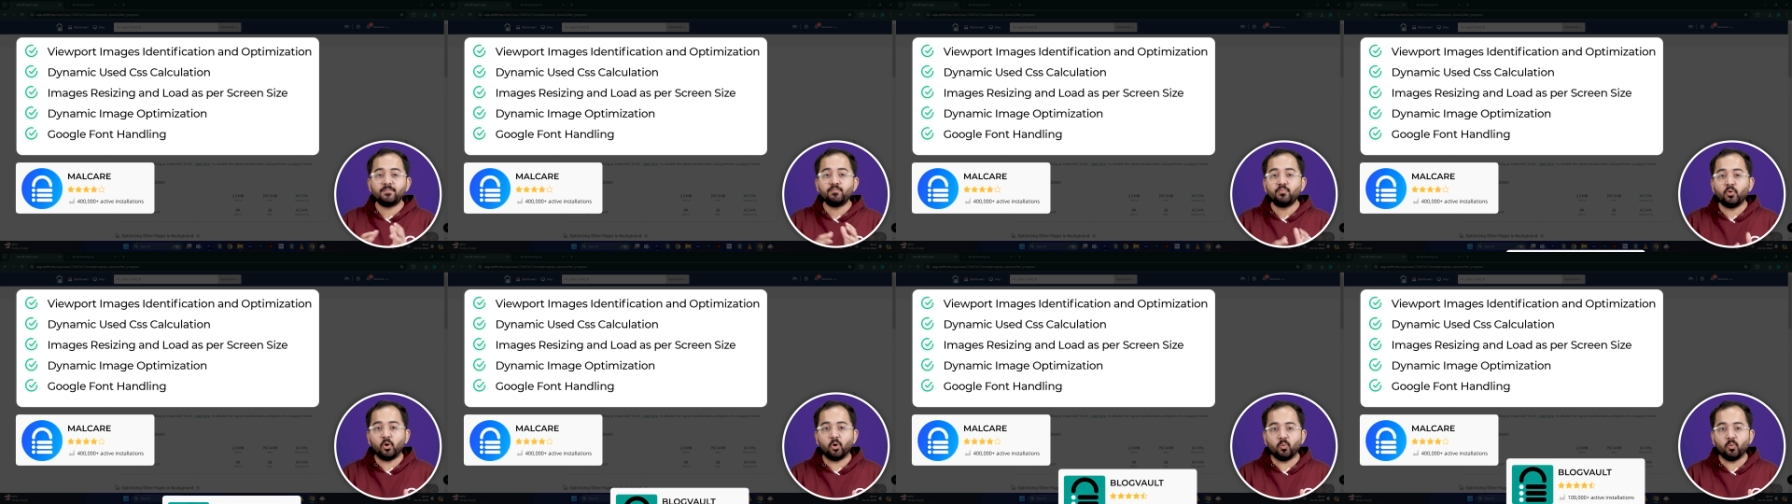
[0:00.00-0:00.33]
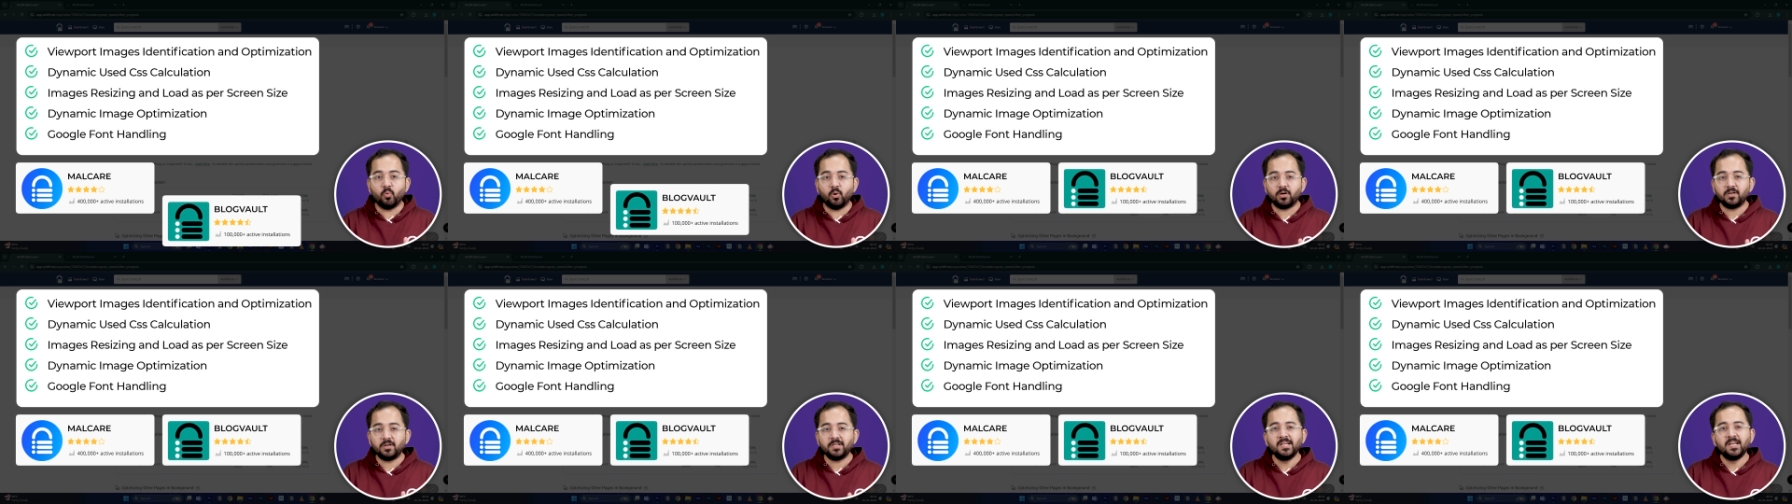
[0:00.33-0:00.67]
and
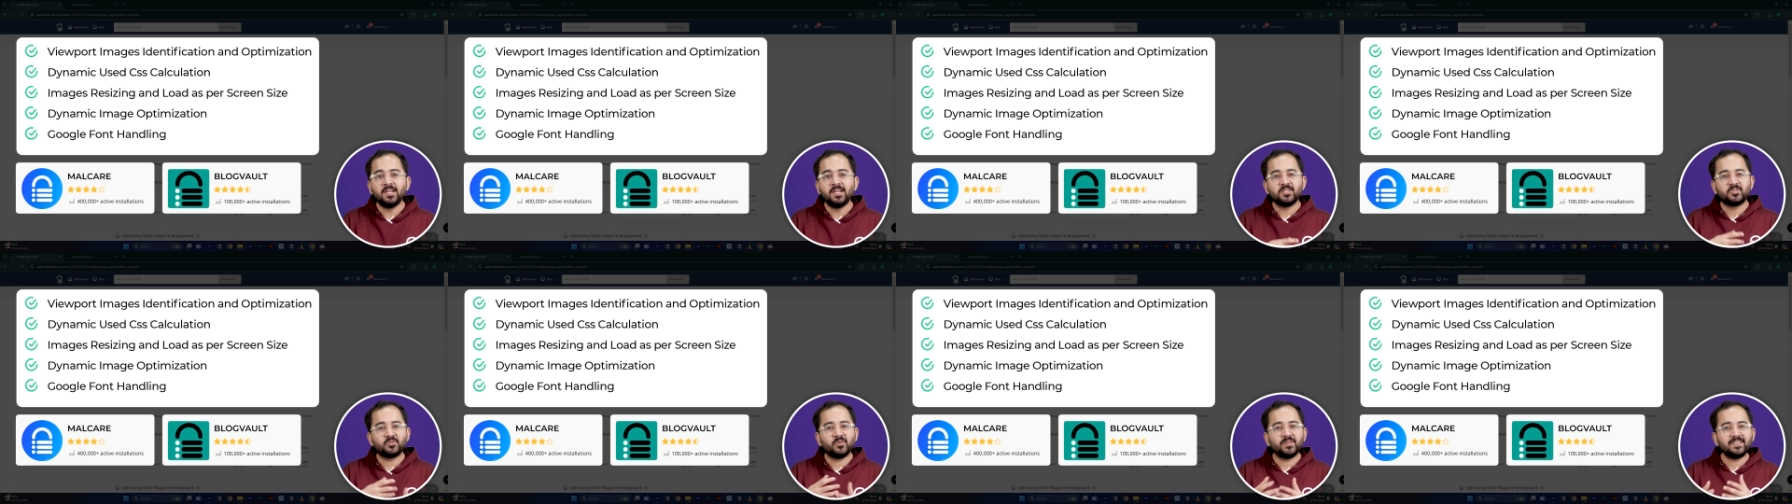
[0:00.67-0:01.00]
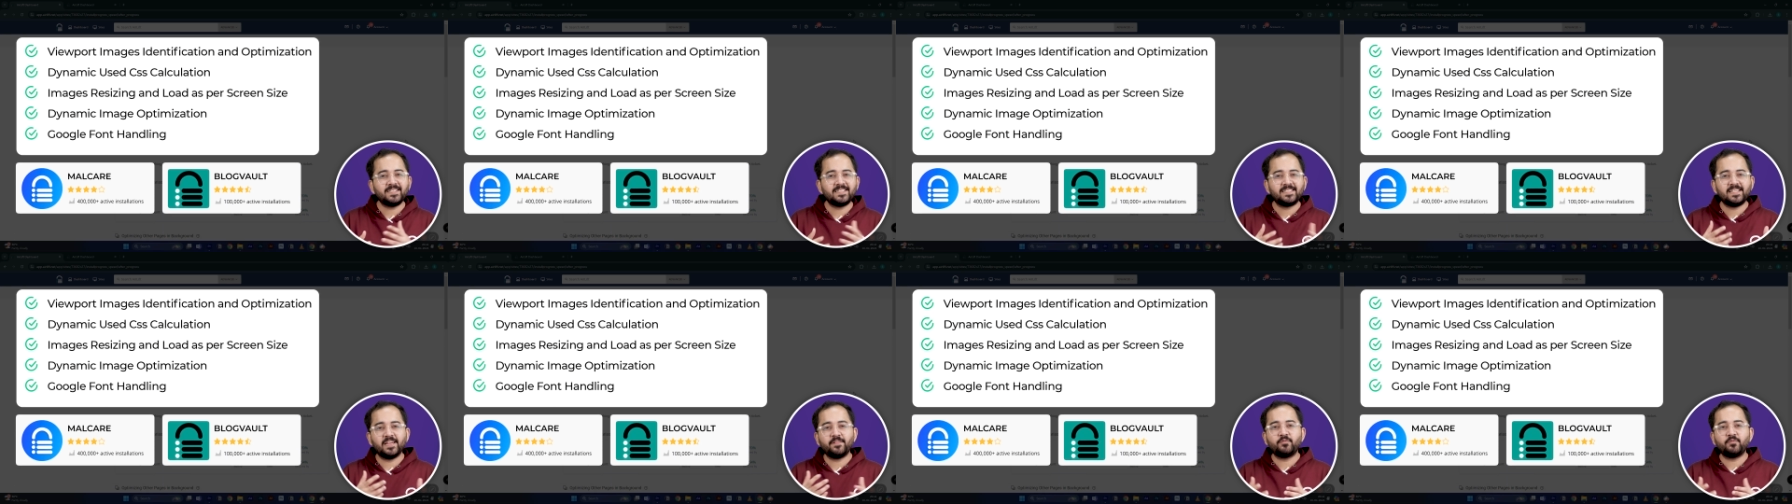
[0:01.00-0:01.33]
BlogVault, so
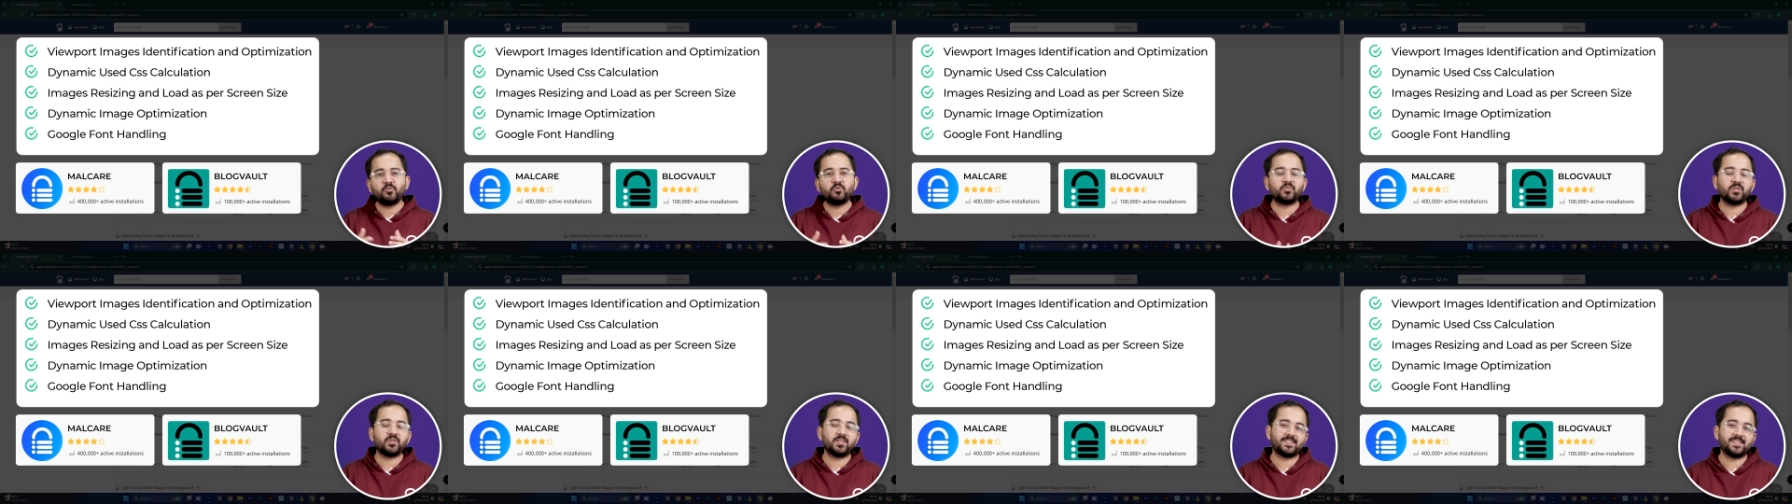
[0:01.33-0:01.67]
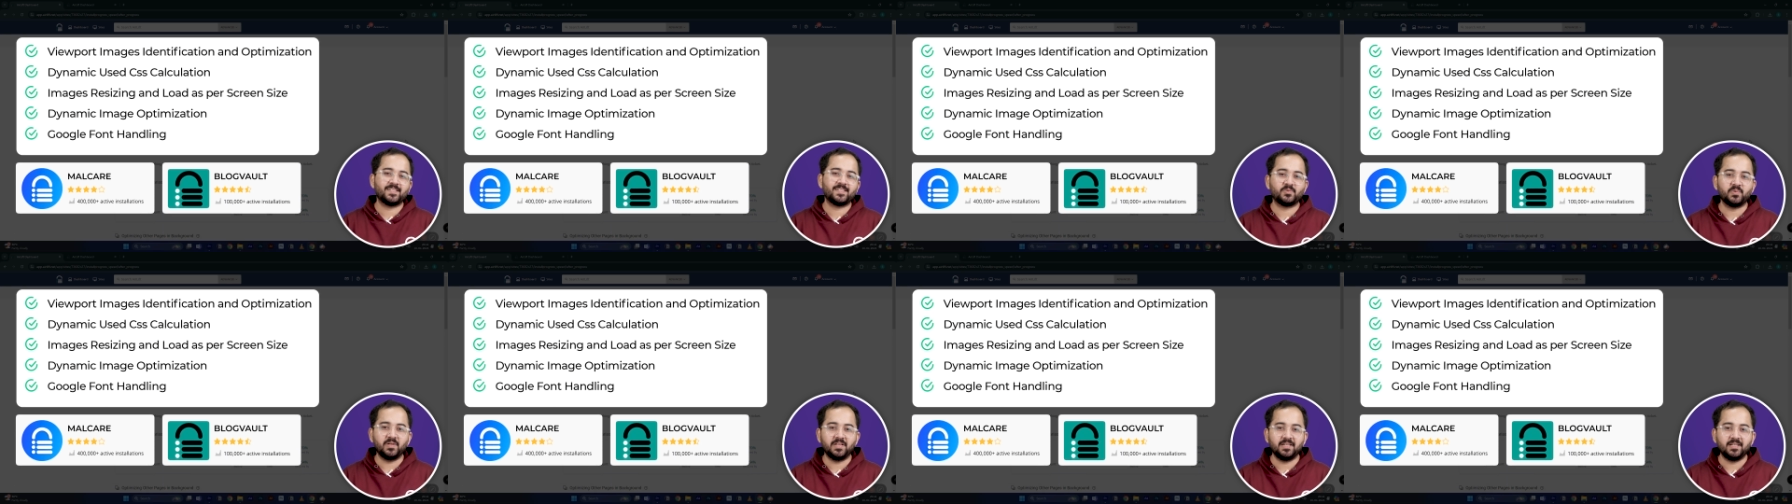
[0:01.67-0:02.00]
it's safe to trust
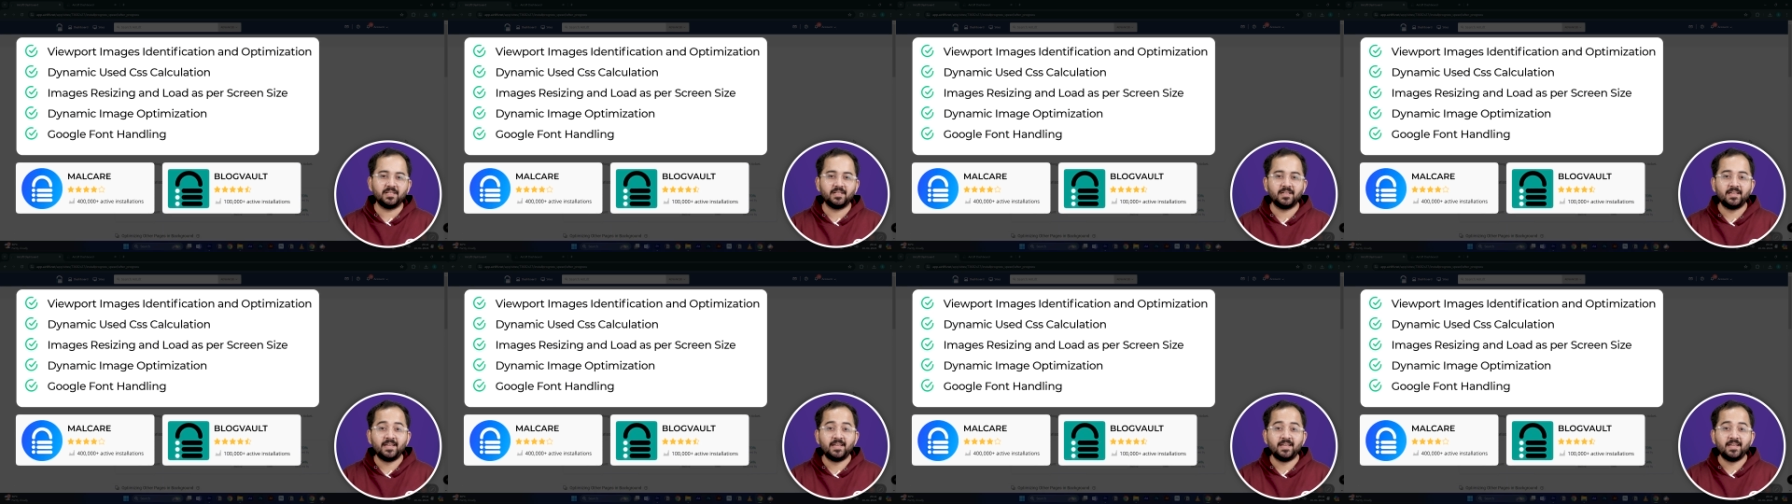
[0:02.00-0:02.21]
as well.